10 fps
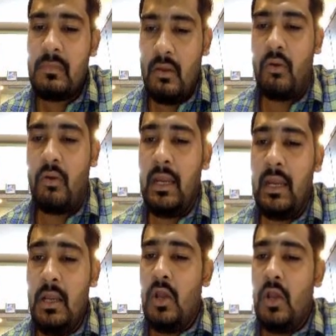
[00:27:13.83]
Okay,
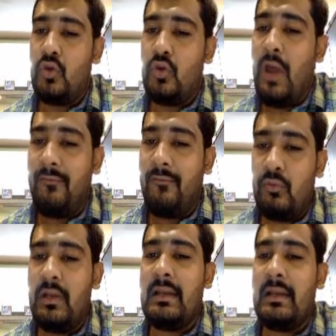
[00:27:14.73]
you have to
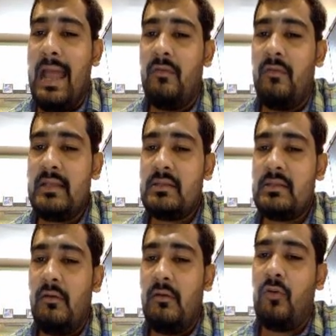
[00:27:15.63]
learn a language
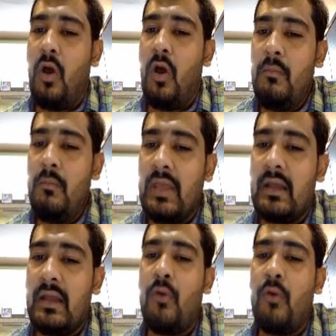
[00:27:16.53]
from the
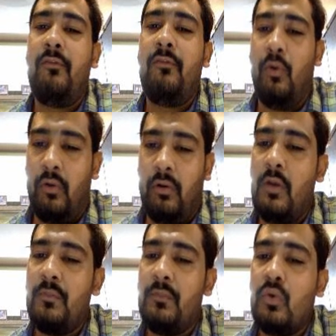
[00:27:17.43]
ground floor,
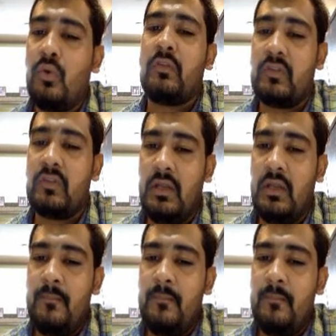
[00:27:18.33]
from the roots.